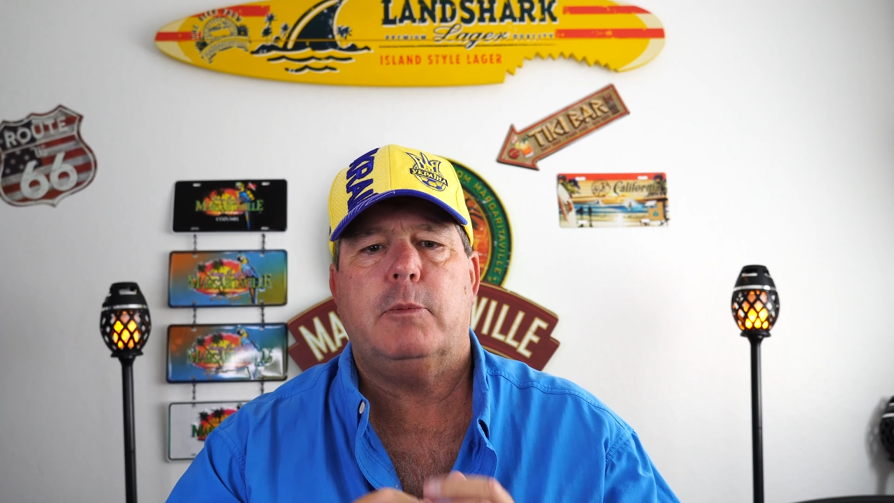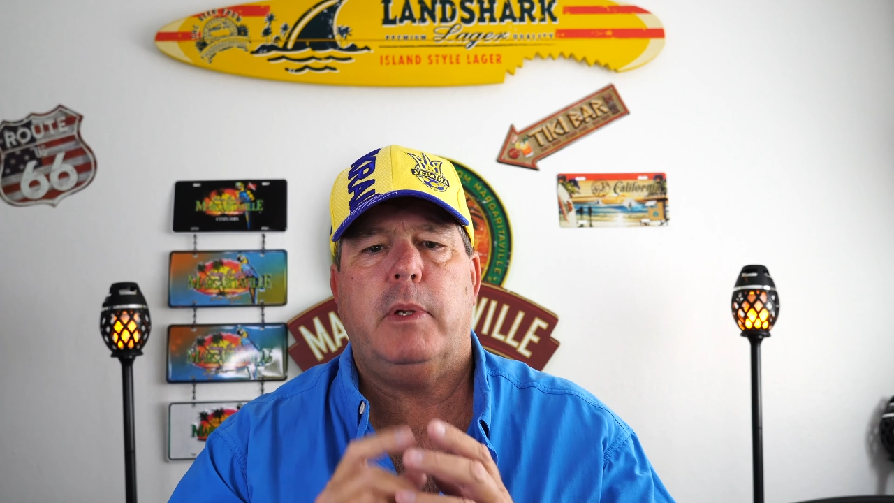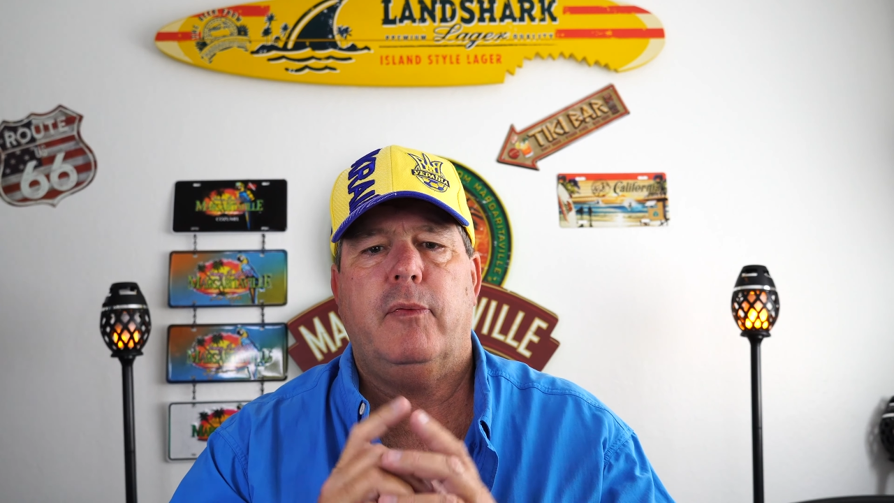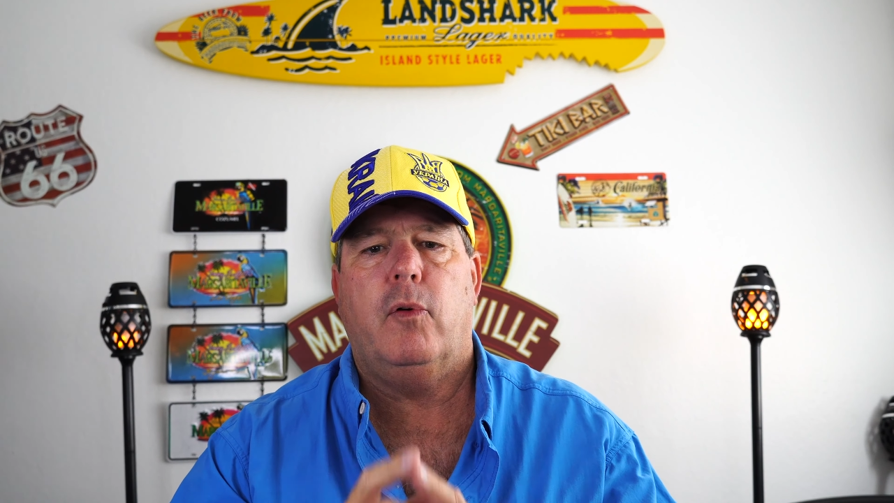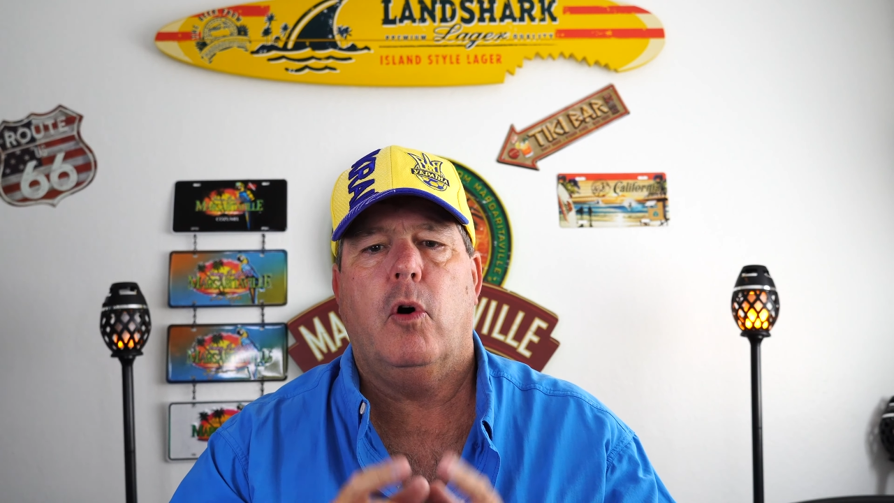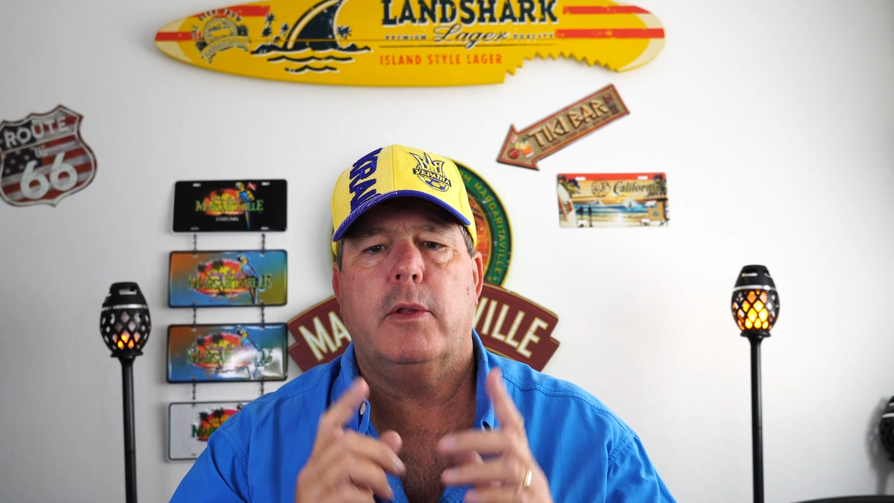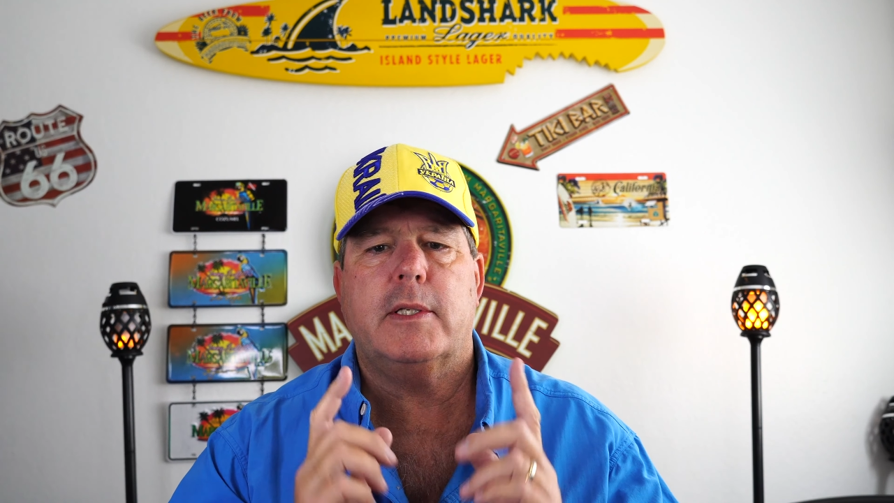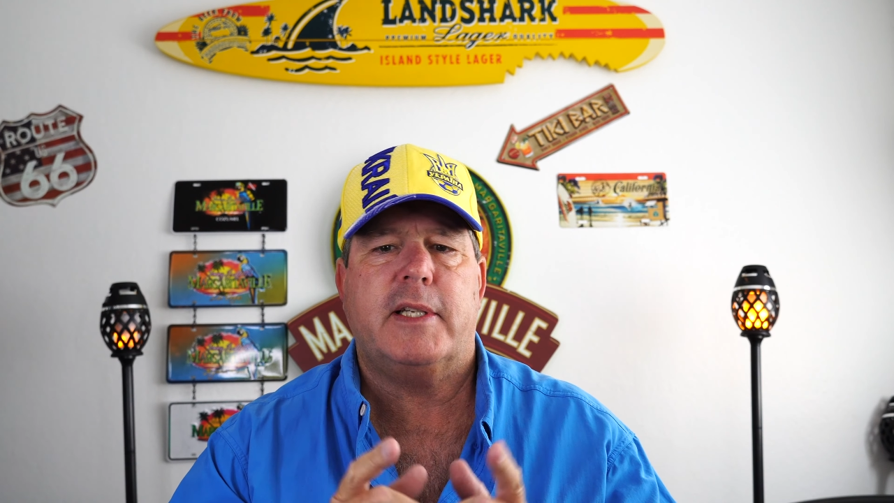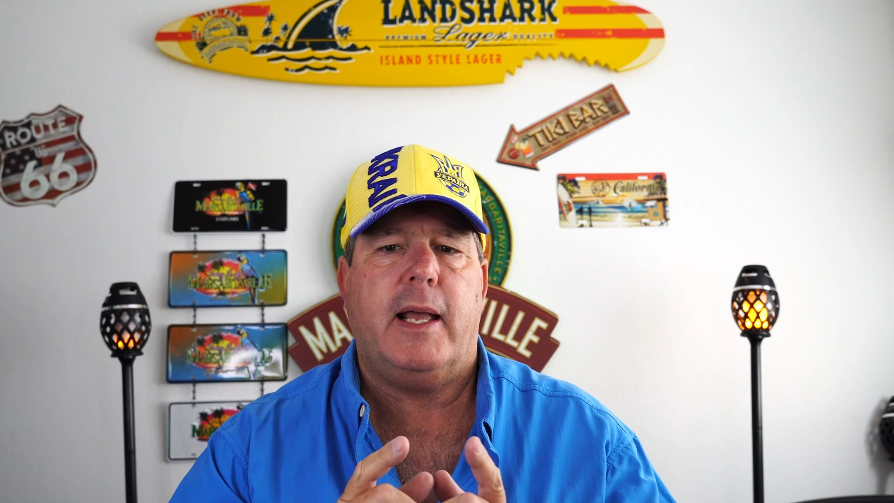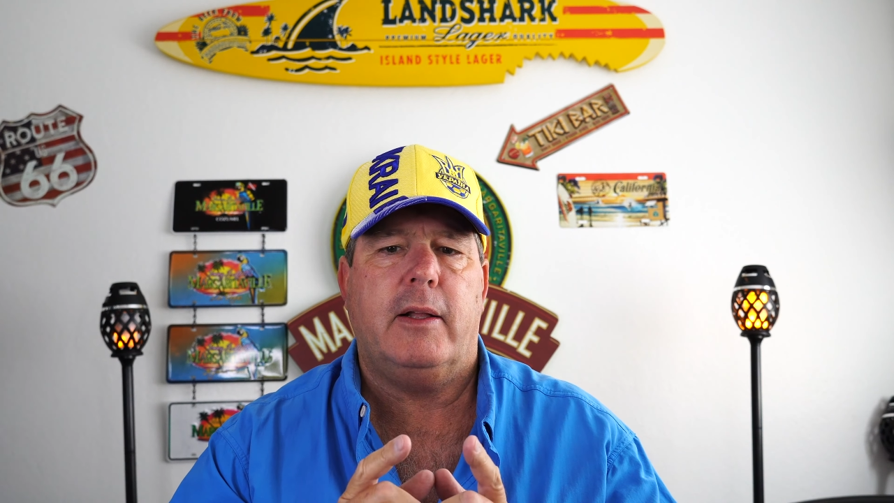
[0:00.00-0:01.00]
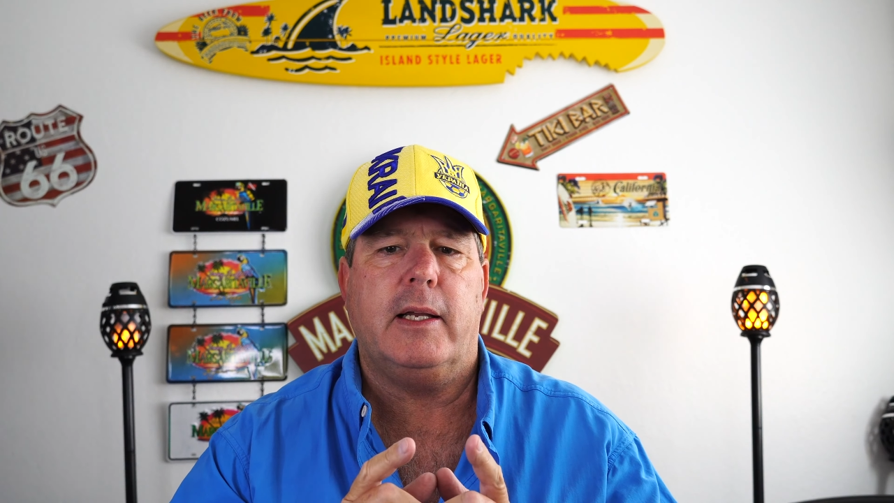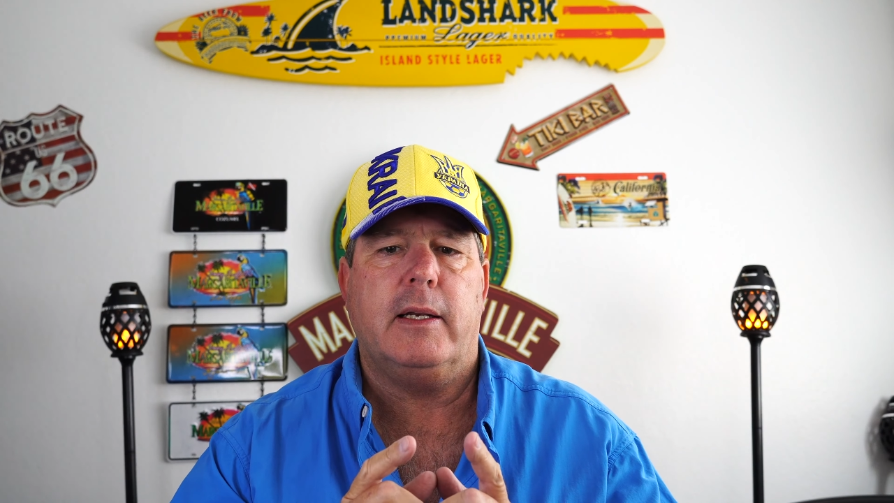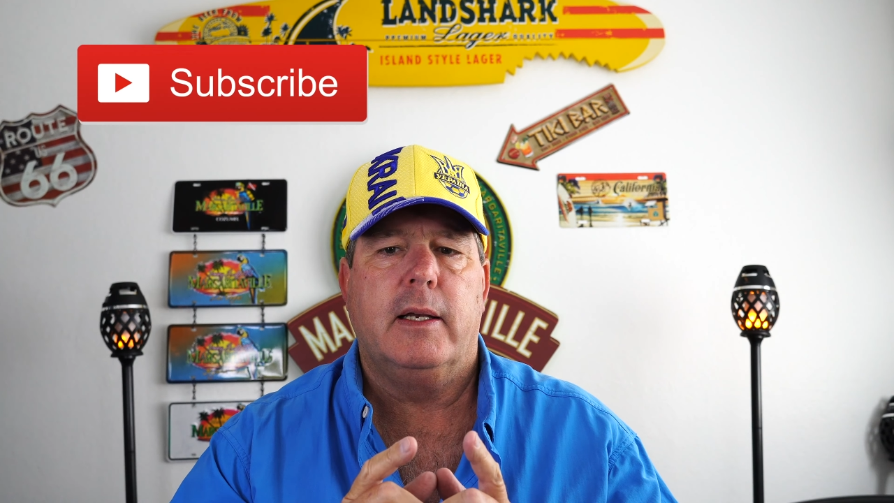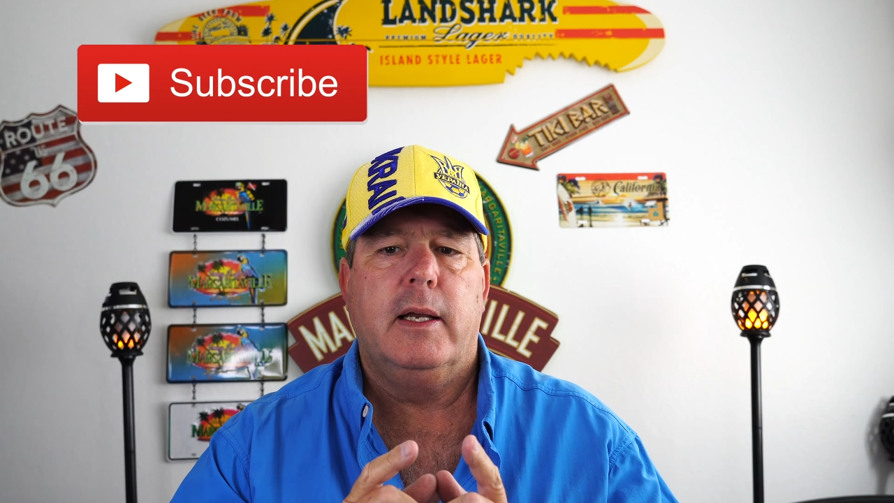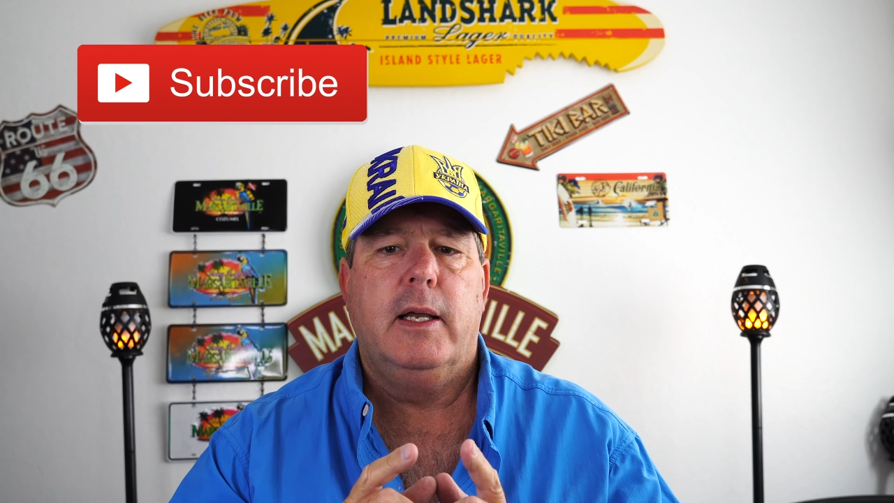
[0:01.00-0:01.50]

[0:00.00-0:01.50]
before the sailing.